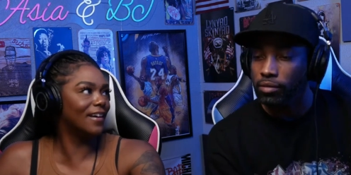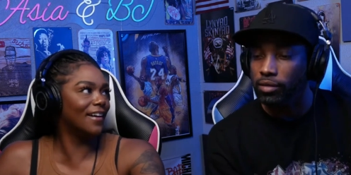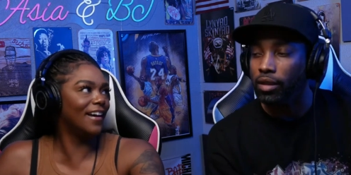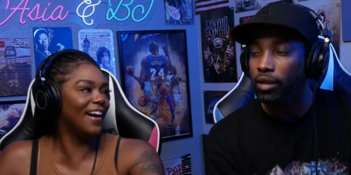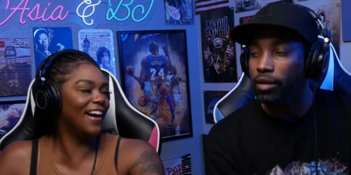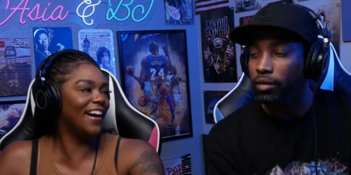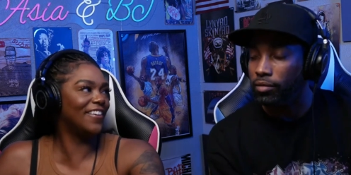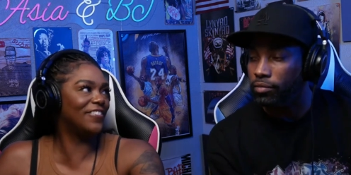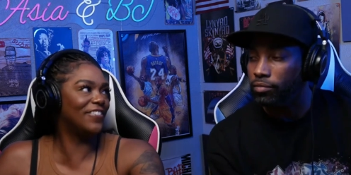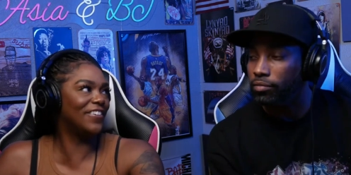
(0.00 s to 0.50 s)
Speaker 1: I
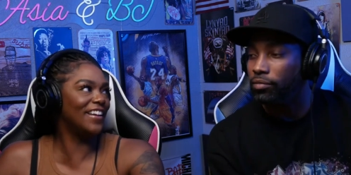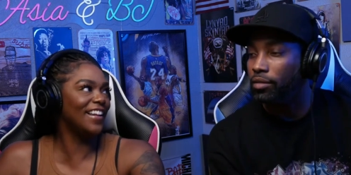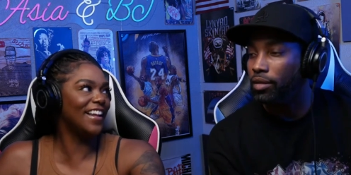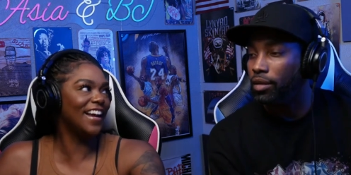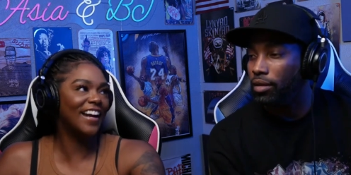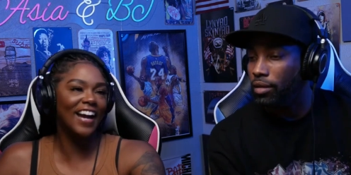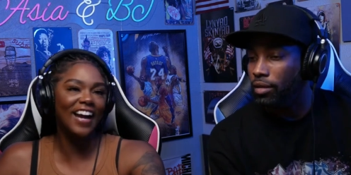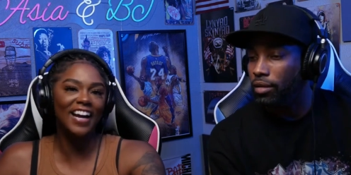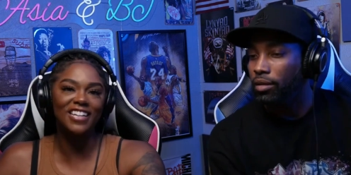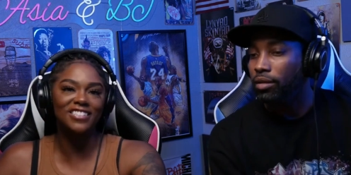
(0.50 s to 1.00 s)
feel like I
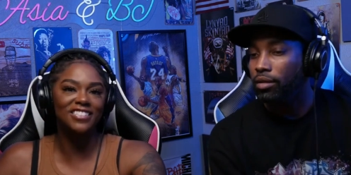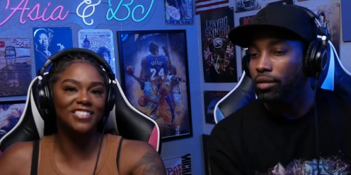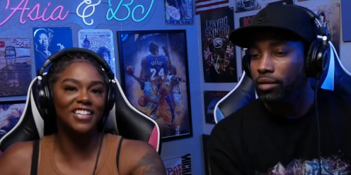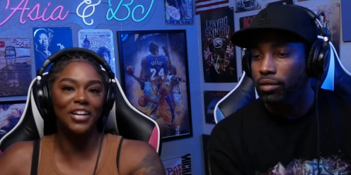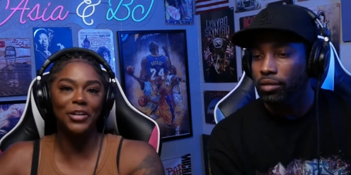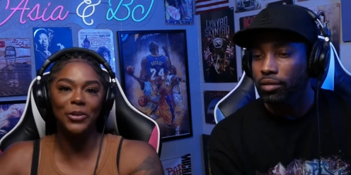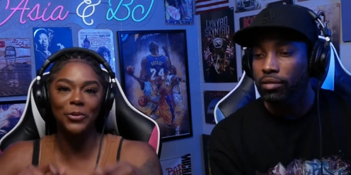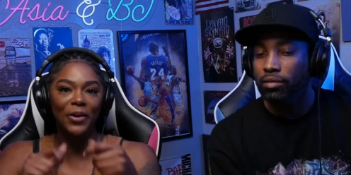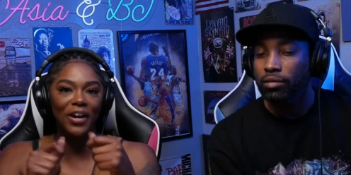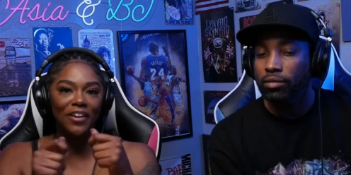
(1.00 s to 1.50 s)
could tell you
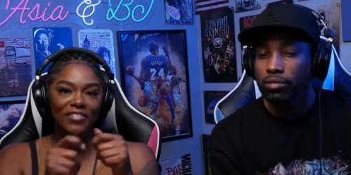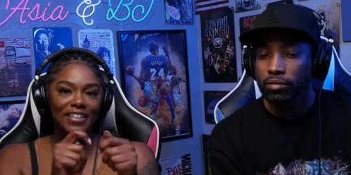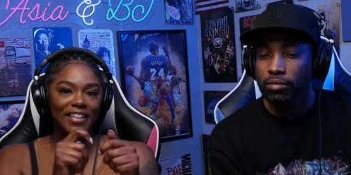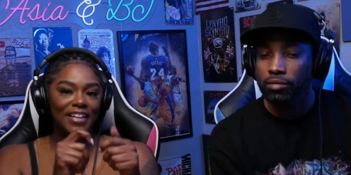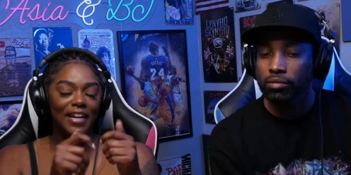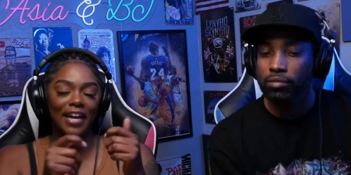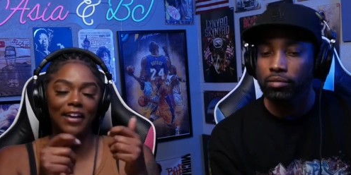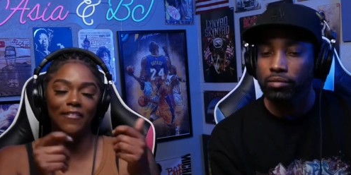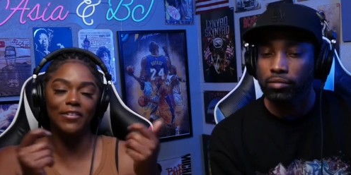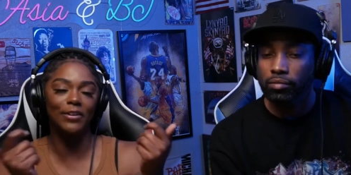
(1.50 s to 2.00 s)
everything, even
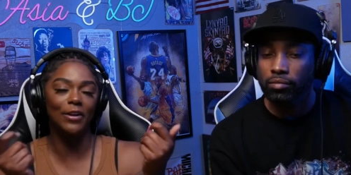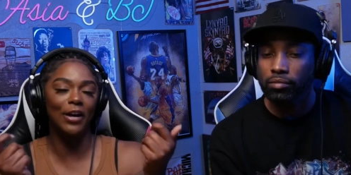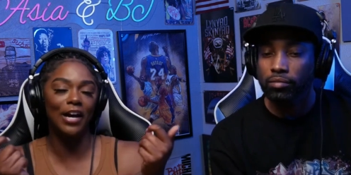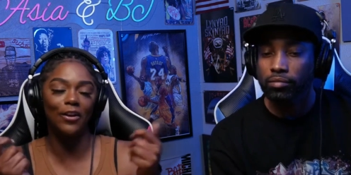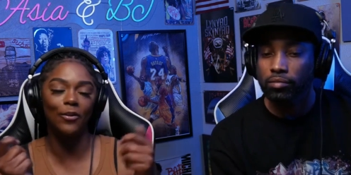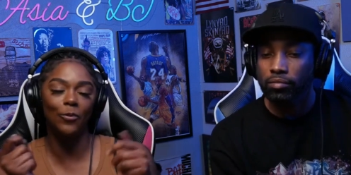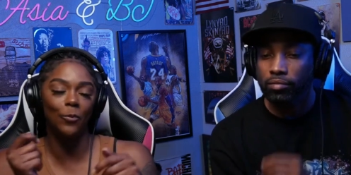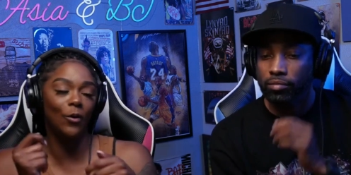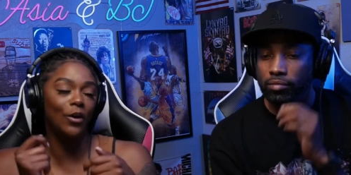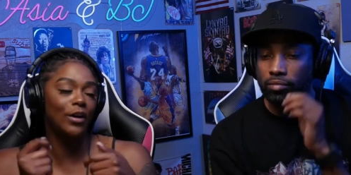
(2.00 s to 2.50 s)
though I don't
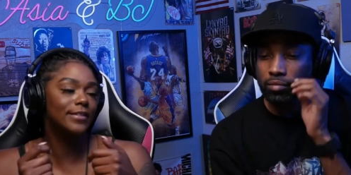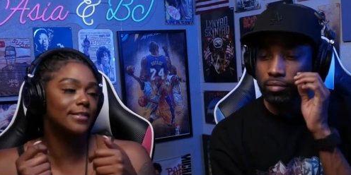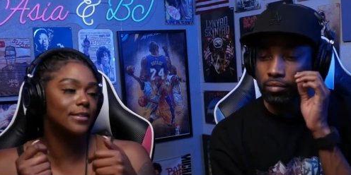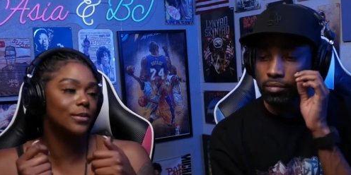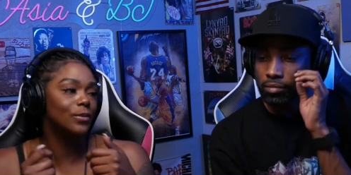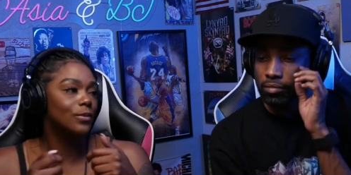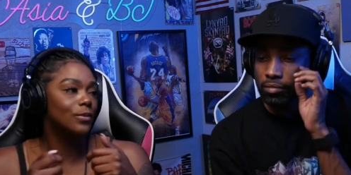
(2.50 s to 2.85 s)
want to.